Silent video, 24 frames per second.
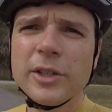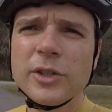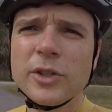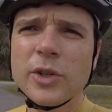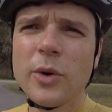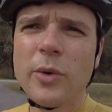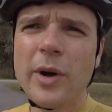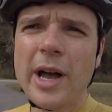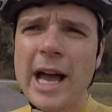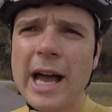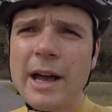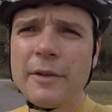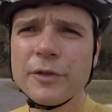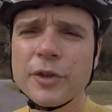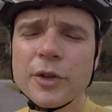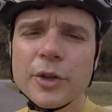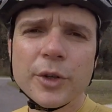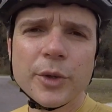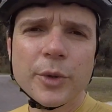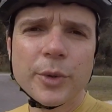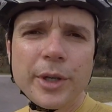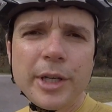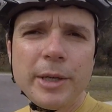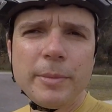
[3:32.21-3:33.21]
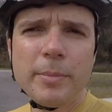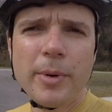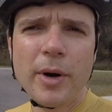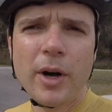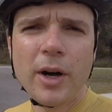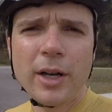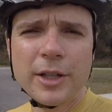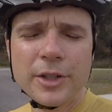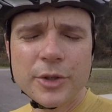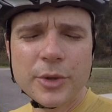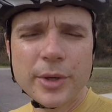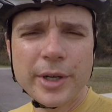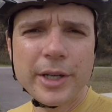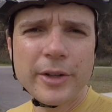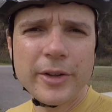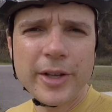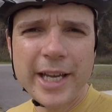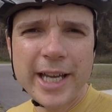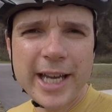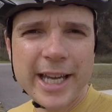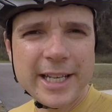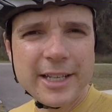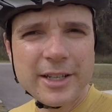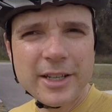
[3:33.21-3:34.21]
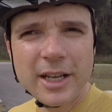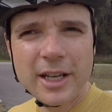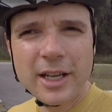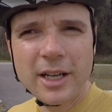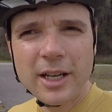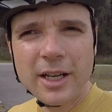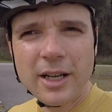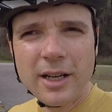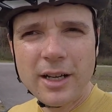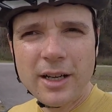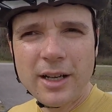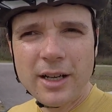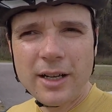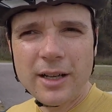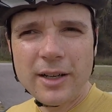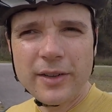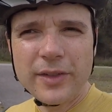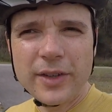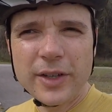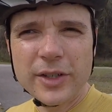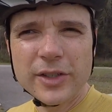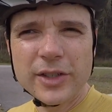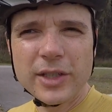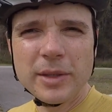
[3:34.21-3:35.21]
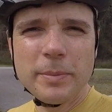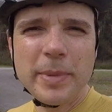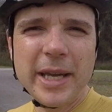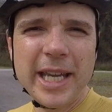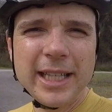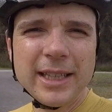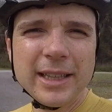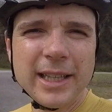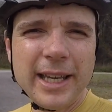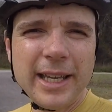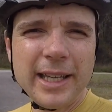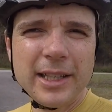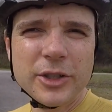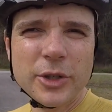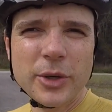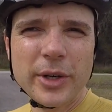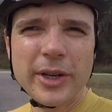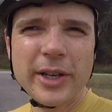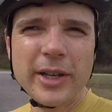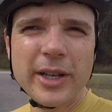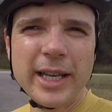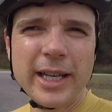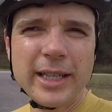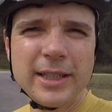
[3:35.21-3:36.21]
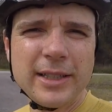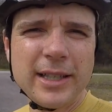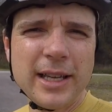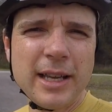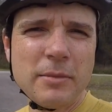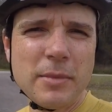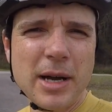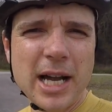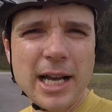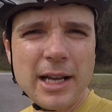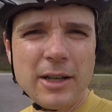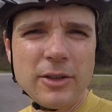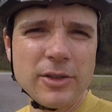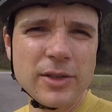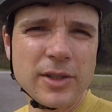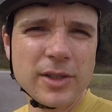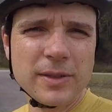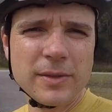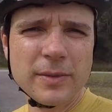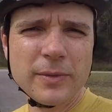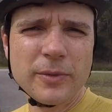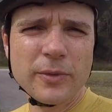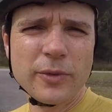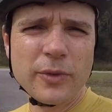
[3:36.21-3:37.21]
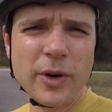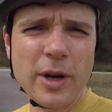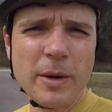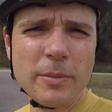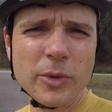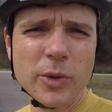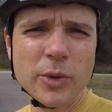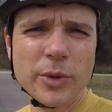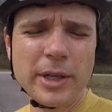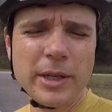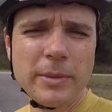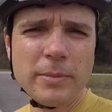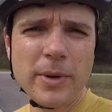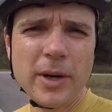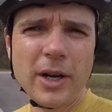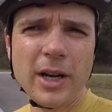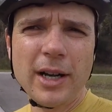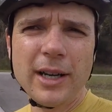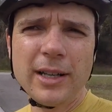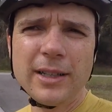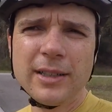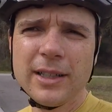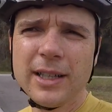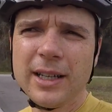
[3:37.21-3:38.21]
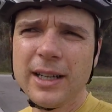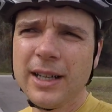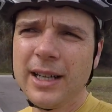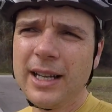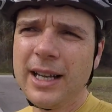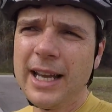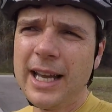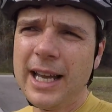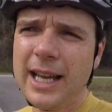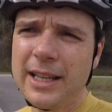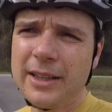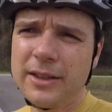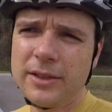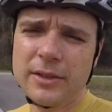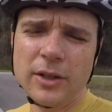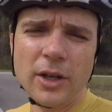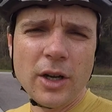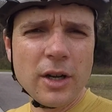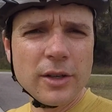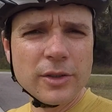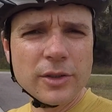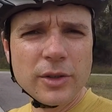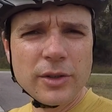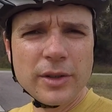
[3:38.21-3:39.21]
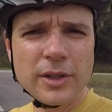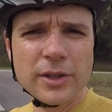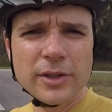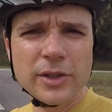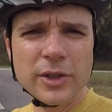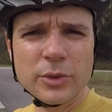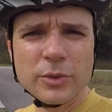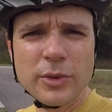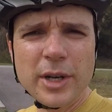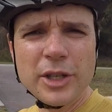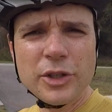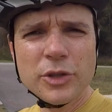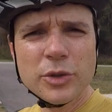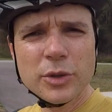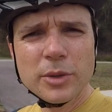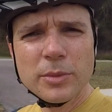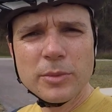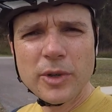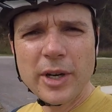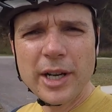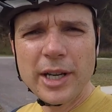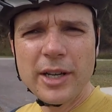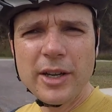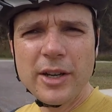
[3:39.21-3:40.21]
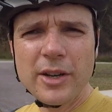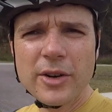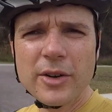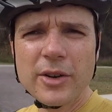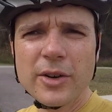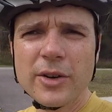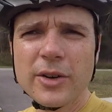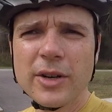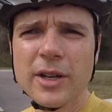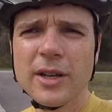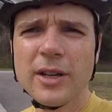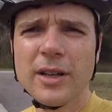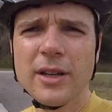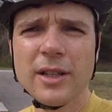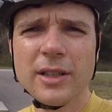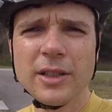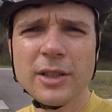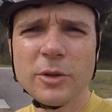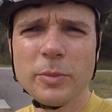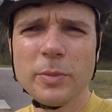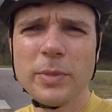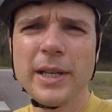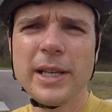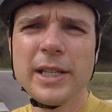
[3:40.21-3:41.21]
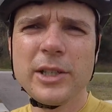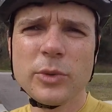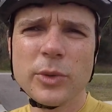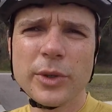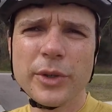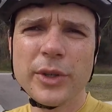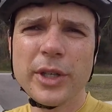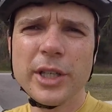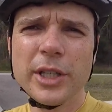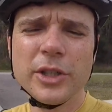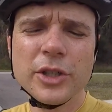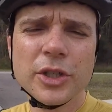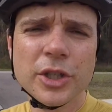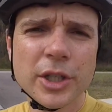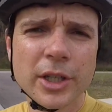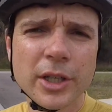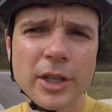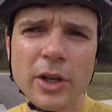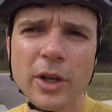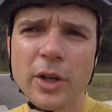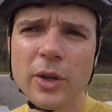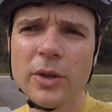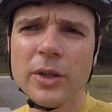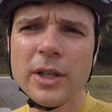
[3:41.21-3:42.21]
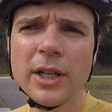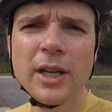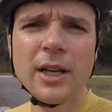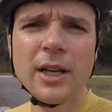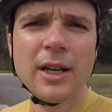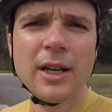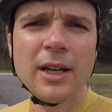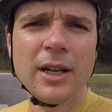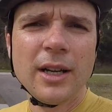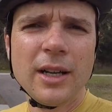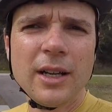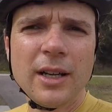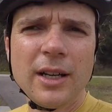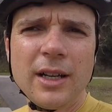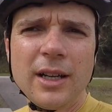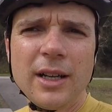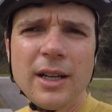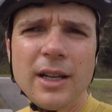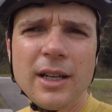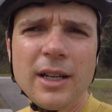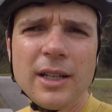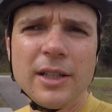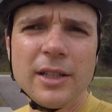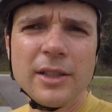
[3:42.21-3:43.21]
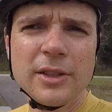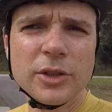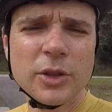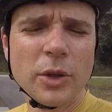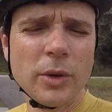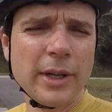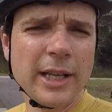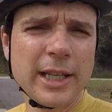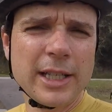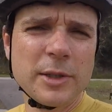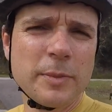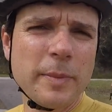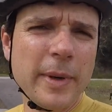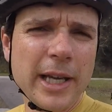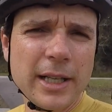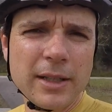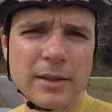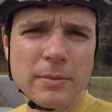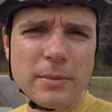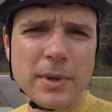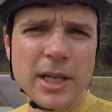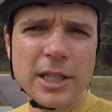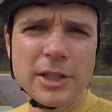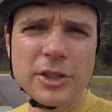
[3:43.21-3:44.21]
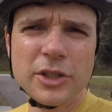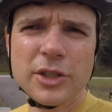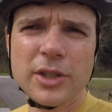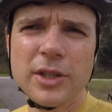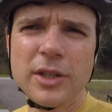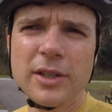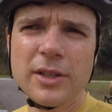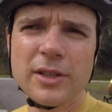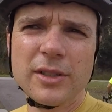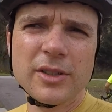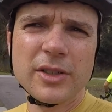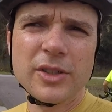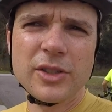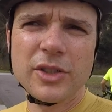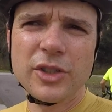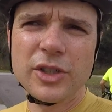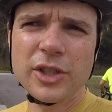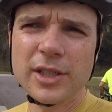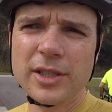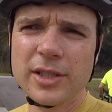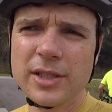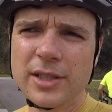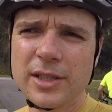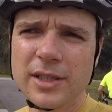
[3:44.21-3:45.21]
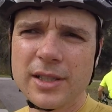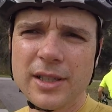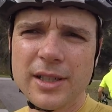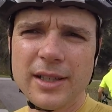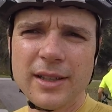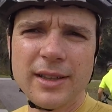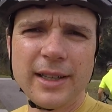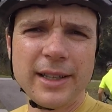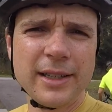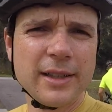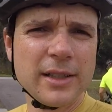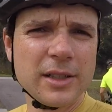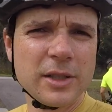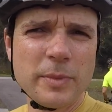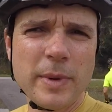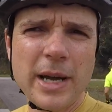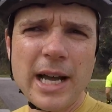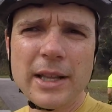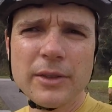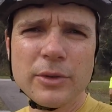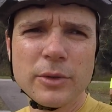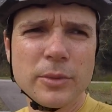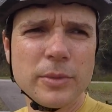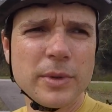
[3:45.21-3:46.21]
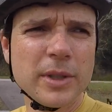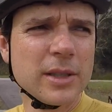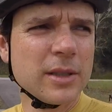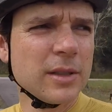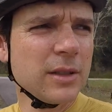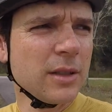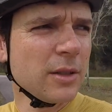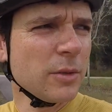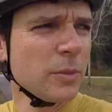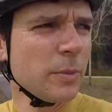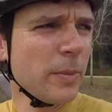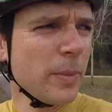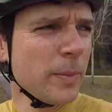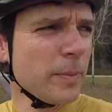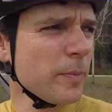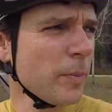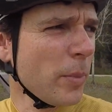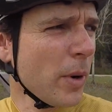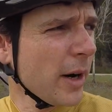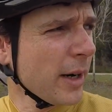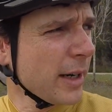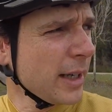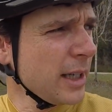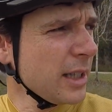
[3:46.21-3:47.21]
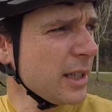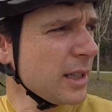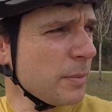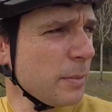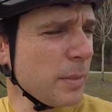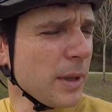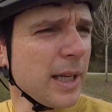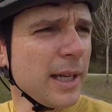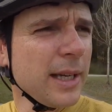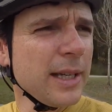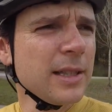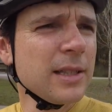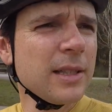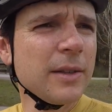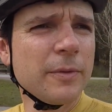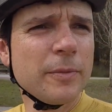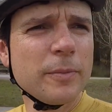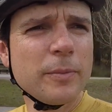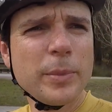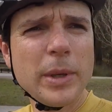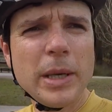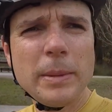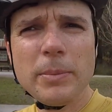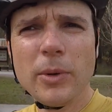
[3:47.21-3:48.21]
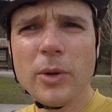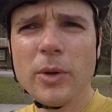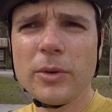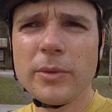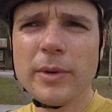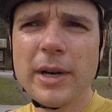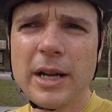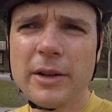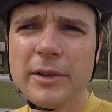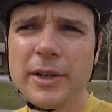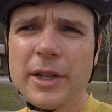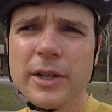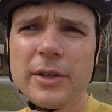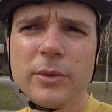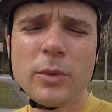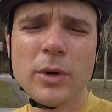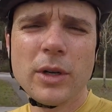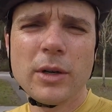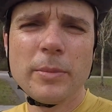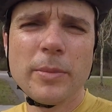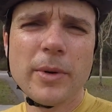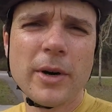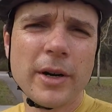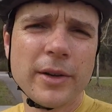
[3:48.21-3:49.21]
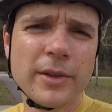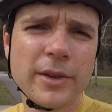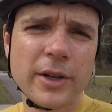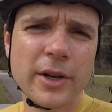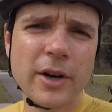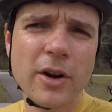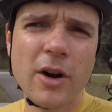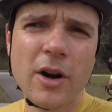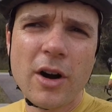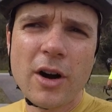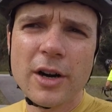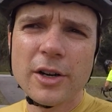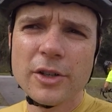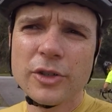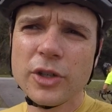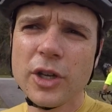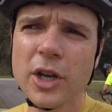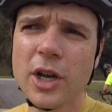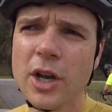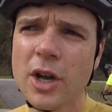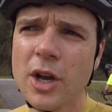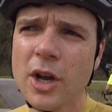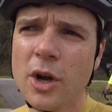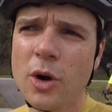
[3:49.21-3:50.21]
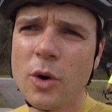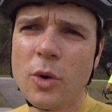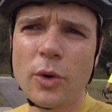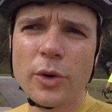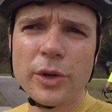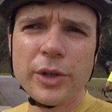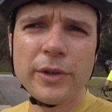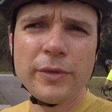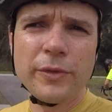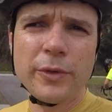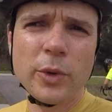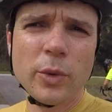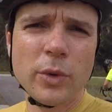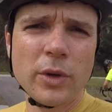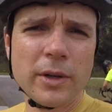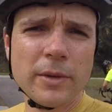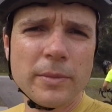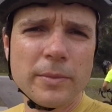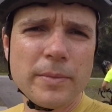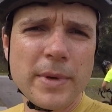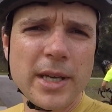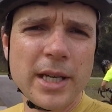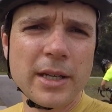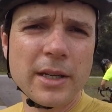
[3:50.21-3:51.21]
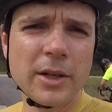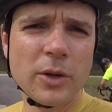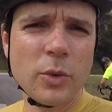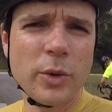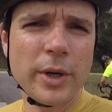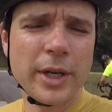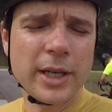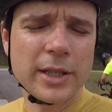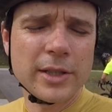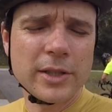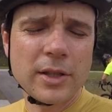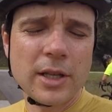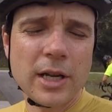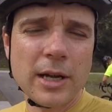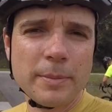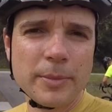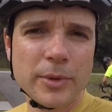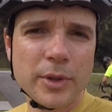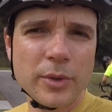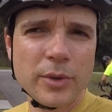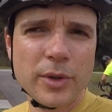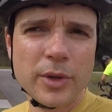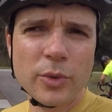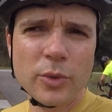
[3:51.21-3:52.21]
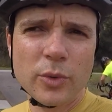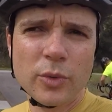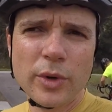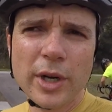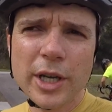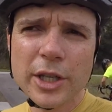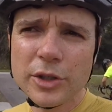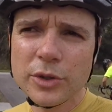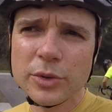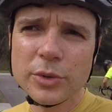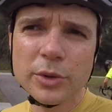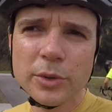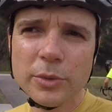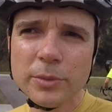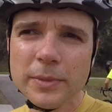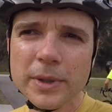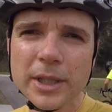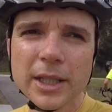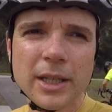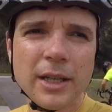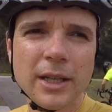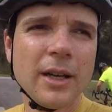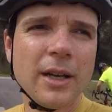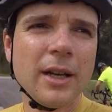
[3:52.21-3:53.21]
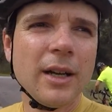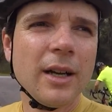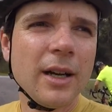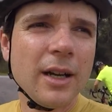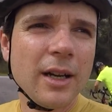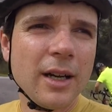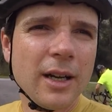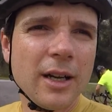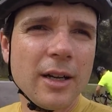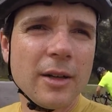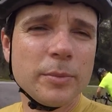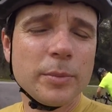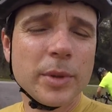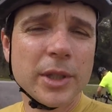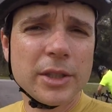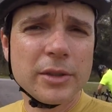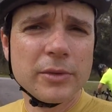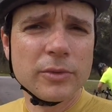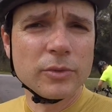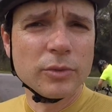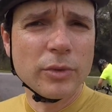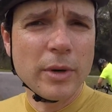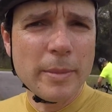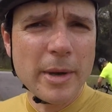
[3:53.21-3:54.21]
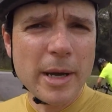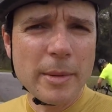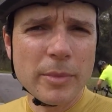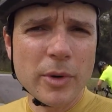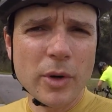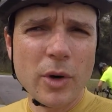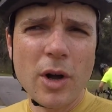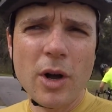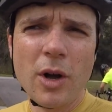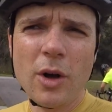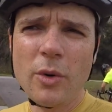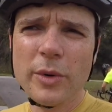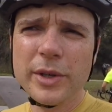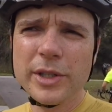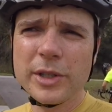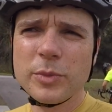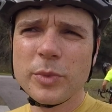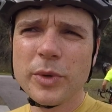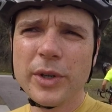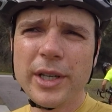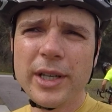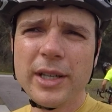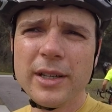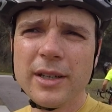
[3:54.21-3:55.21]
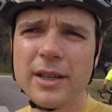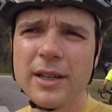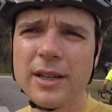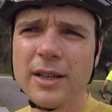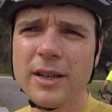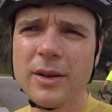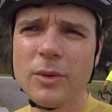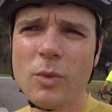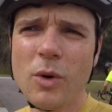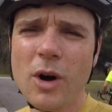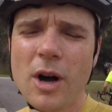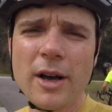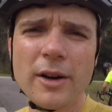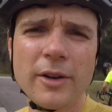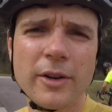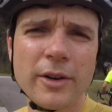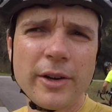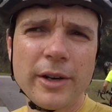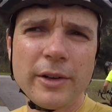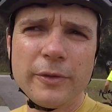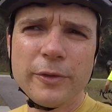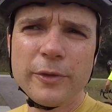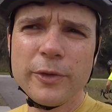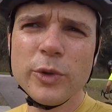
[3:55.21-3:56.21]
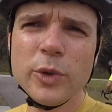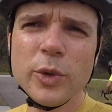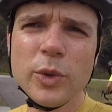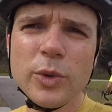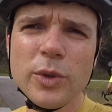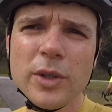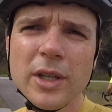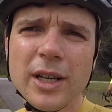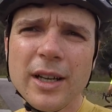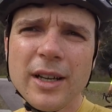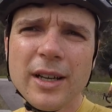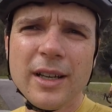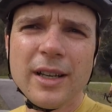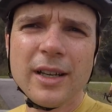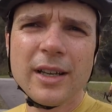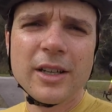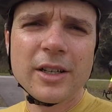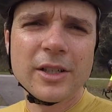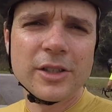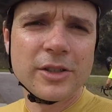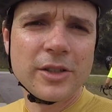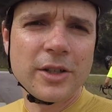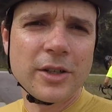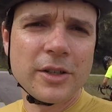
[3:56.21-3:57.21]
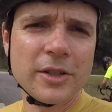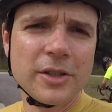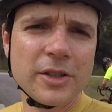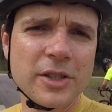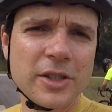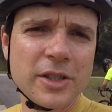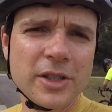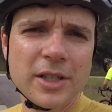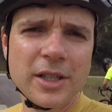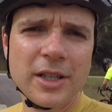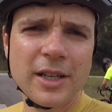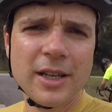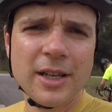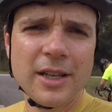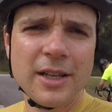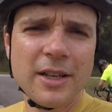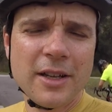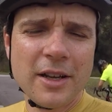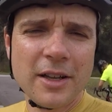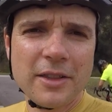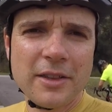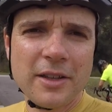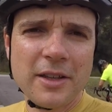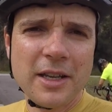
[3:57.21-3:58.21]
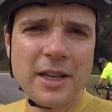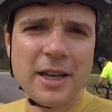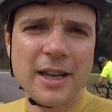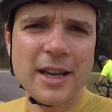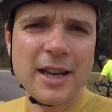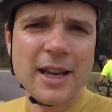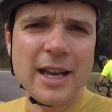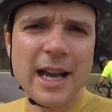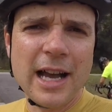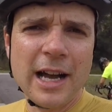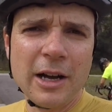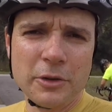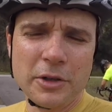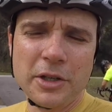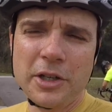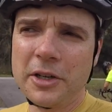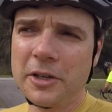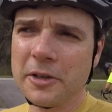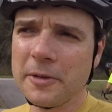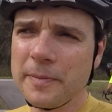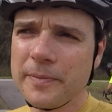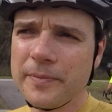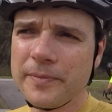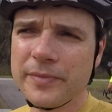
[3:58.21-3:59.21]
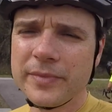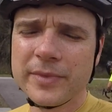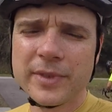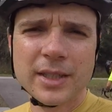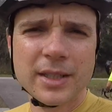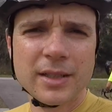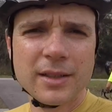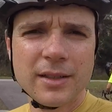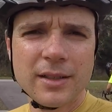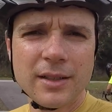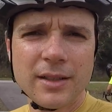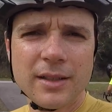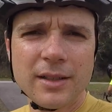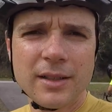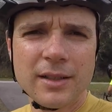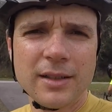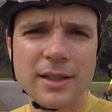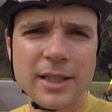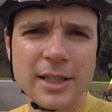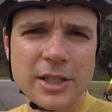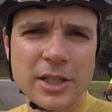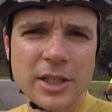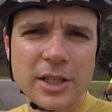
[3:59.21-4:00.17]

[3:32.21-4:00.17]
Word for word: so after Green Pond Trailhead, there's the Bay Lake Trailhead, 10 miles from Green Pond, and also there's a restroom right here, a little place where you can chill. Don't expect much. There's just like this bathroom, this little parking place if people around here want to park their cars, or if you want to make a quick stop through the restroom. But remember, always bring water and food, because there's nothing out here. Let's